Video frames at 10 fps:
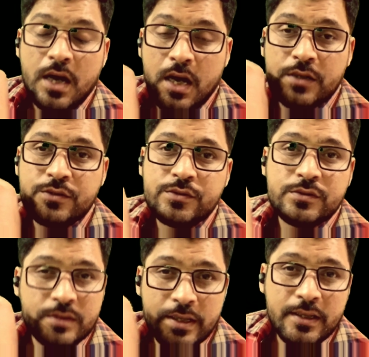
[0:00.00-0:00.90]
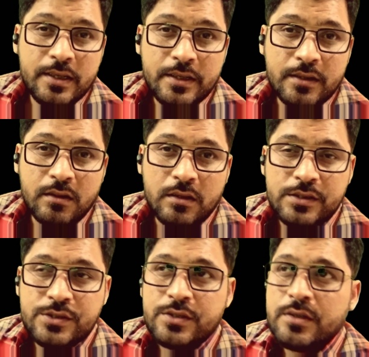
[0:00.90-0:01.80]
how to think in
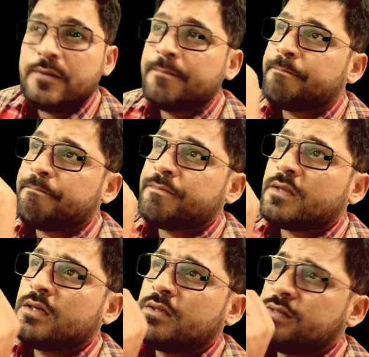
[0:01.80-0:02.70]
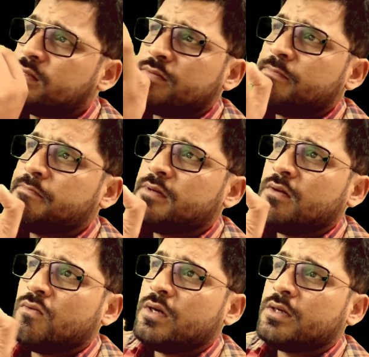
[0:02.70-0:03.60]
English is a
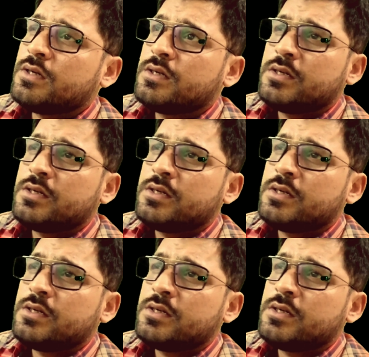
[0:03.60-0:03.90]
simple one.